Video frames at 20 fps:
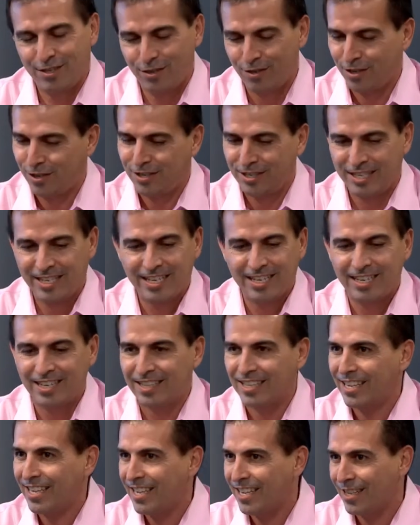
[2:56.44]
you could see it in
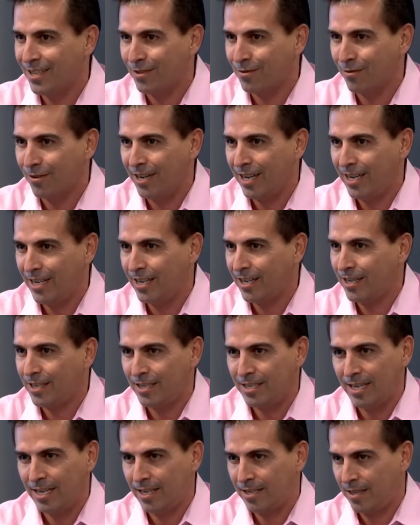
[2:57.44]
the kids, right? It
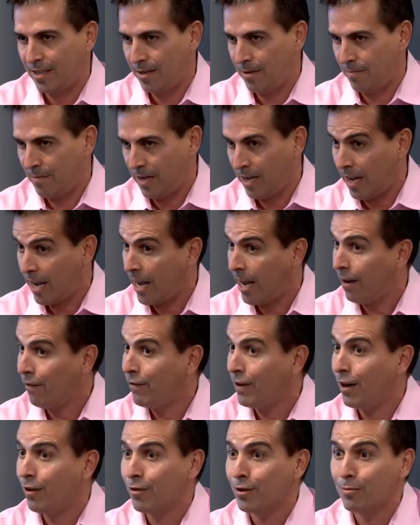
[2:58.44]
could take them a half
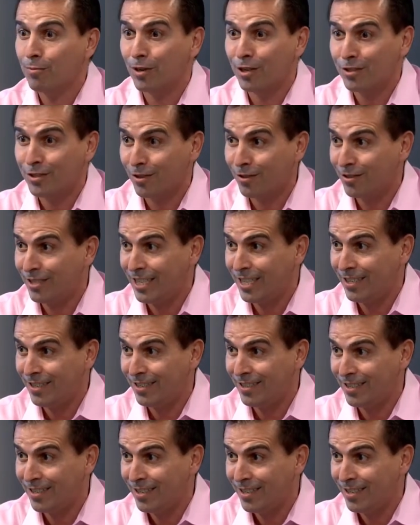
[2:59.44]
hour to brush their teeth,